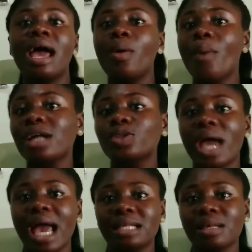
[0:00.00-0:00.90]
and write
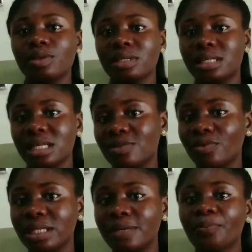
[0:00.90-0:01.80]
your exam
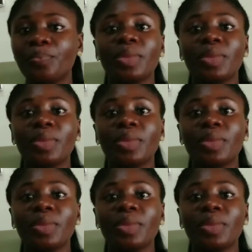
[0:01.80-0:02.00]
successfully.